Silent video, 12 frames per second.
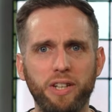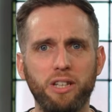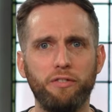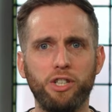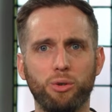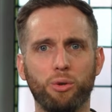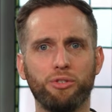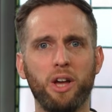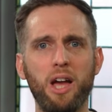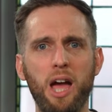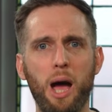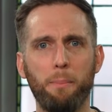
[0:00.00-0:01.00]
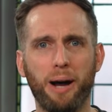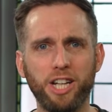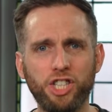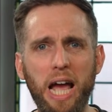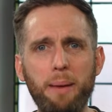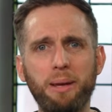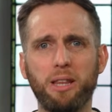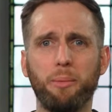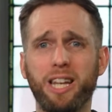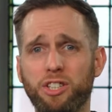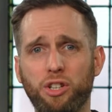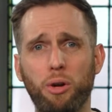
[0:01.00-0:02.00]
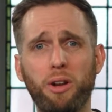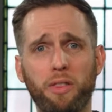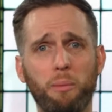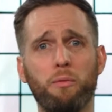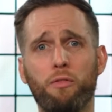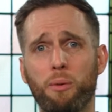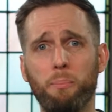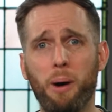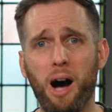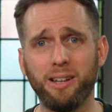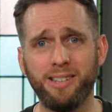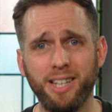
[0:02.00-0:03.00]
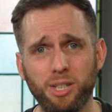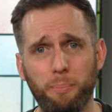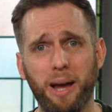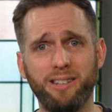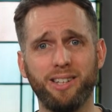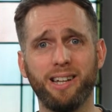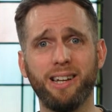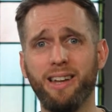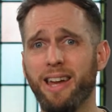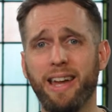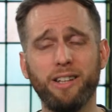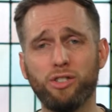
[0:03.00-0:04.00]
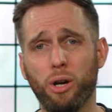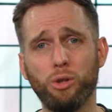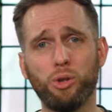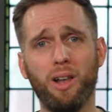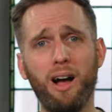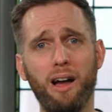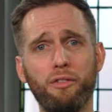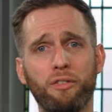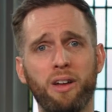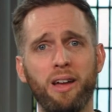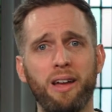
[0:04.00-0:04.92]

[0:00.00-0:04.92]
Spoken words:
of individuals by shaming them and excluding them from participating in social life.